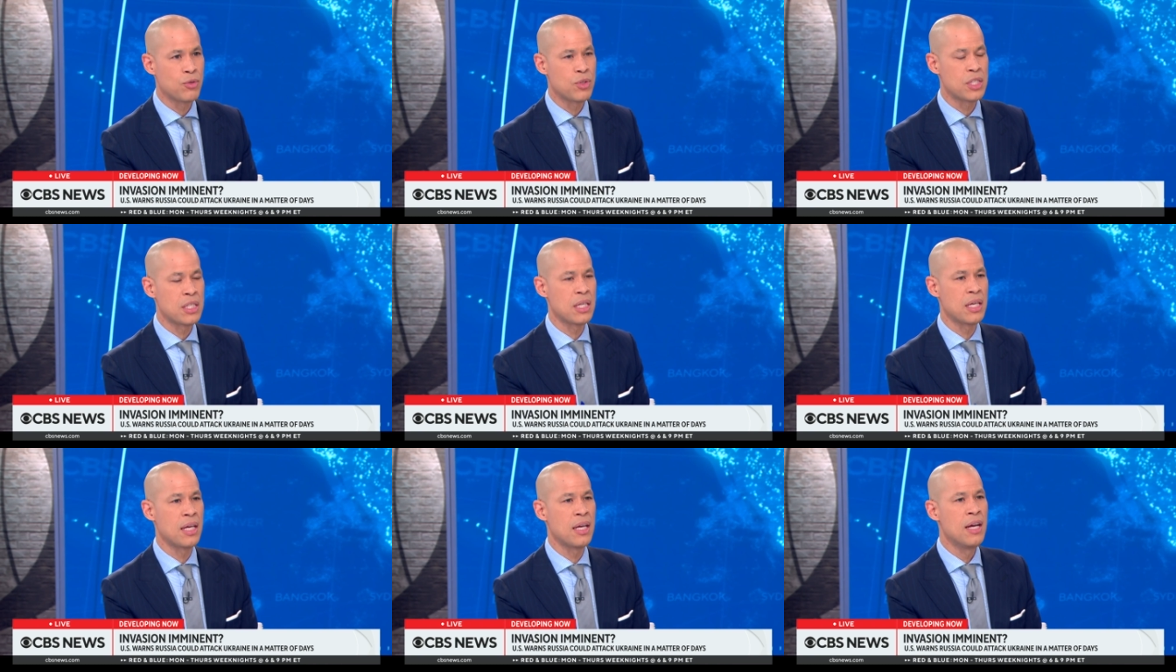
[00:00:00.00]
You
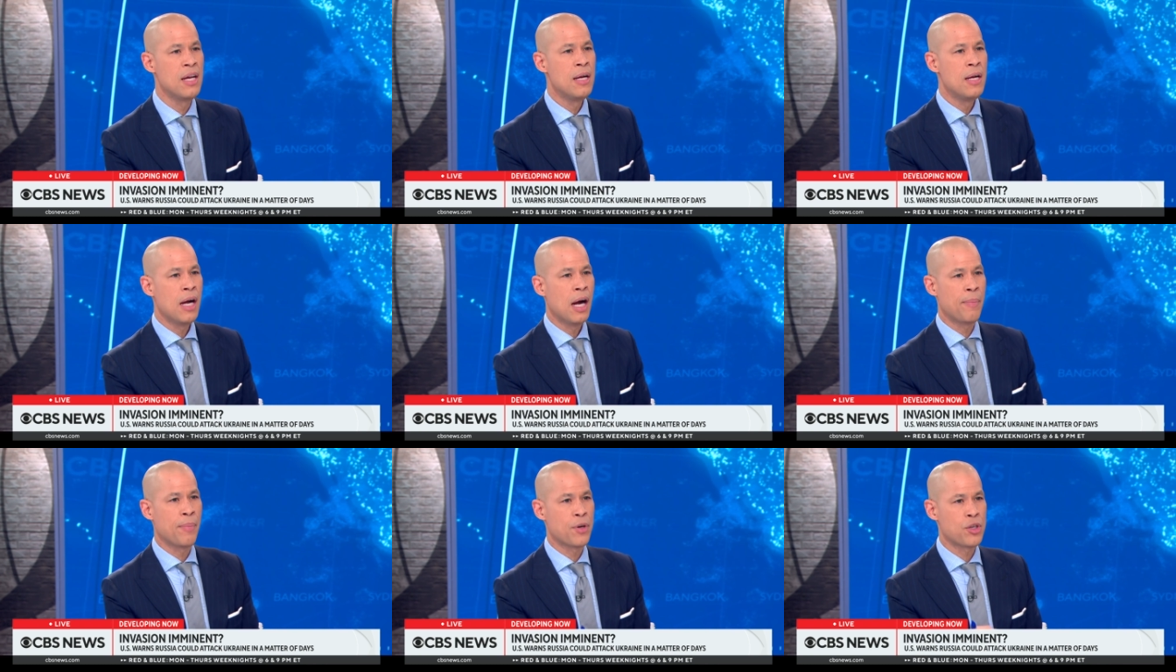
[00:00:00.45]
see
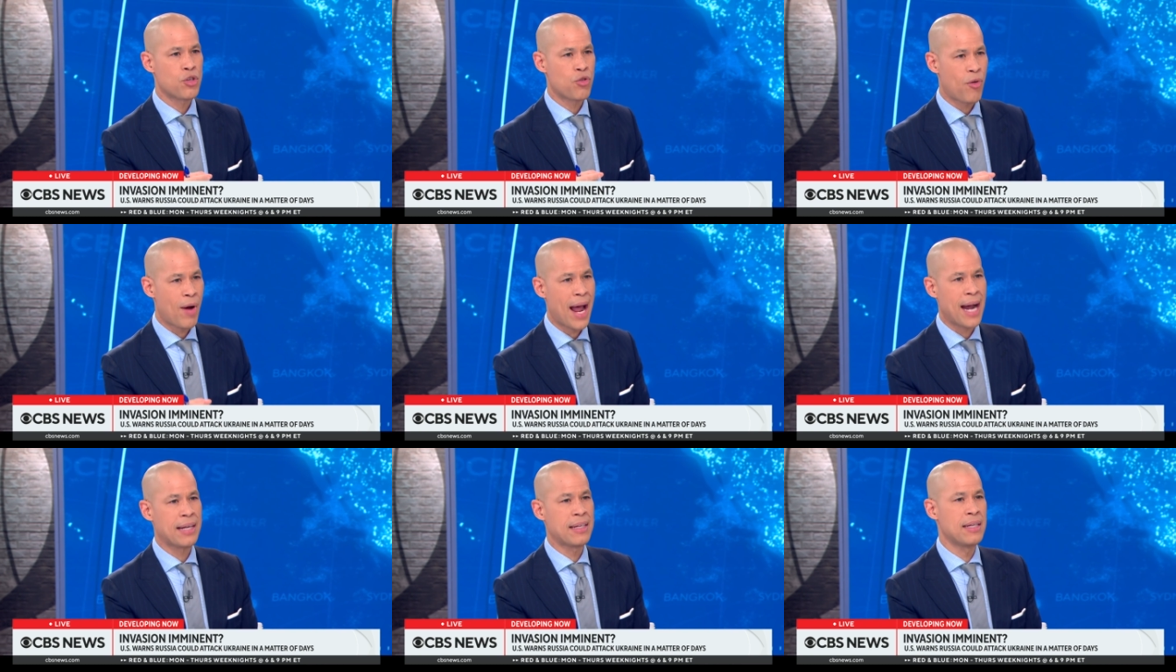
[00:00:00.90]
a
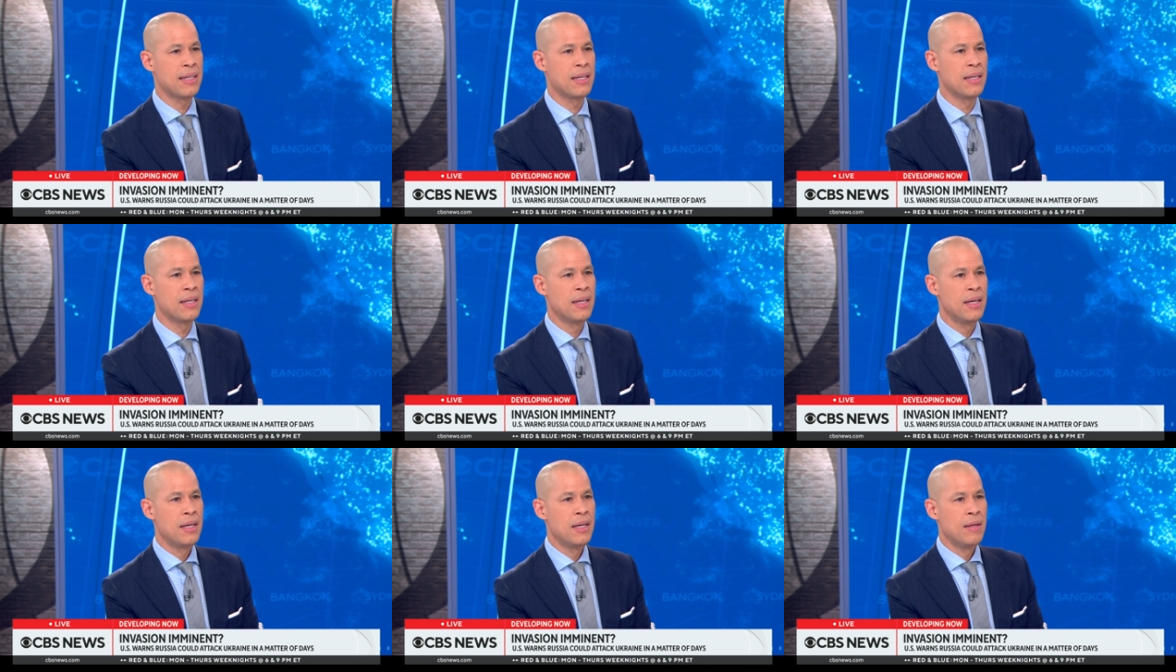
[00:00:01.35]

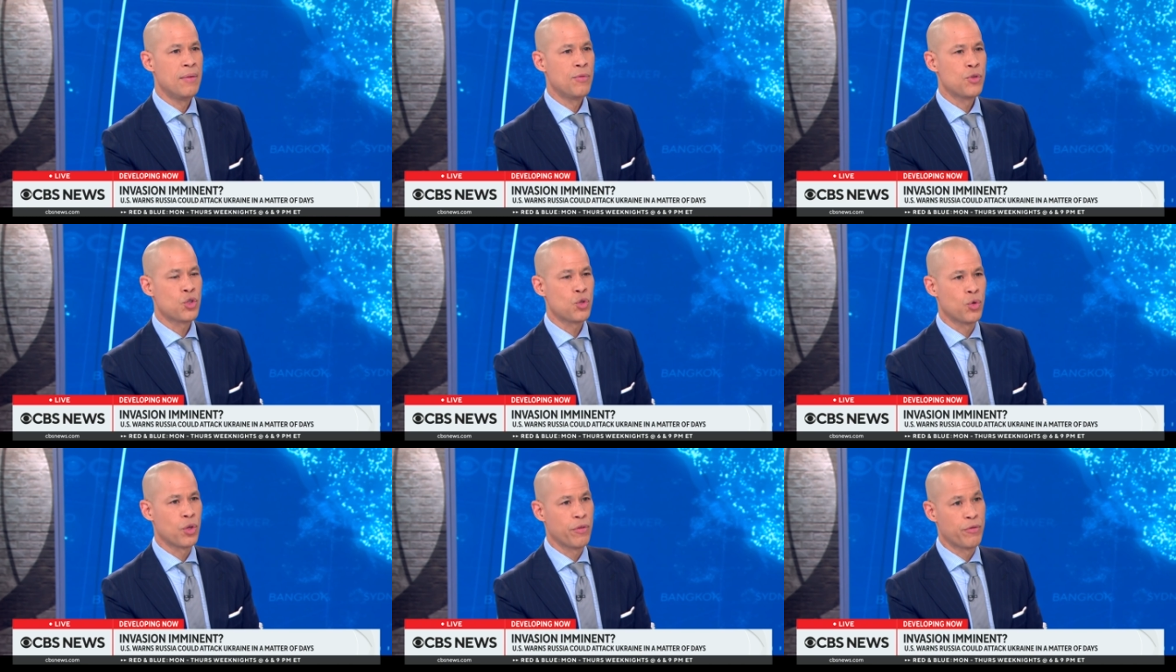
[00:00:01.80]
protracted
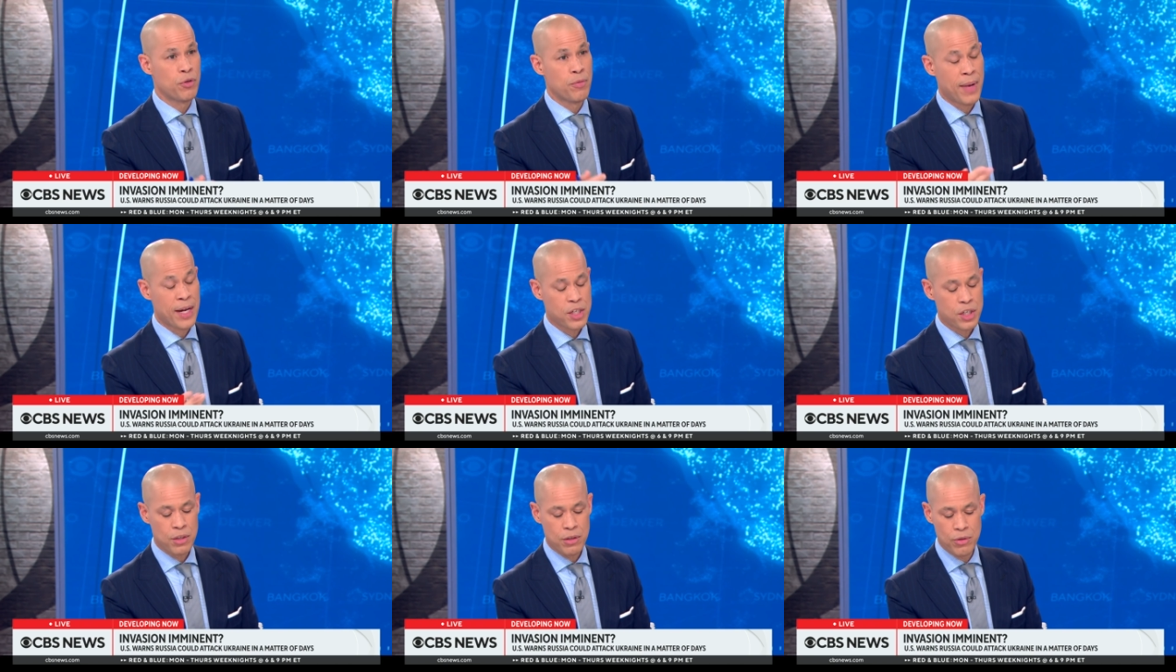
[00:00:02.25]
sort of, you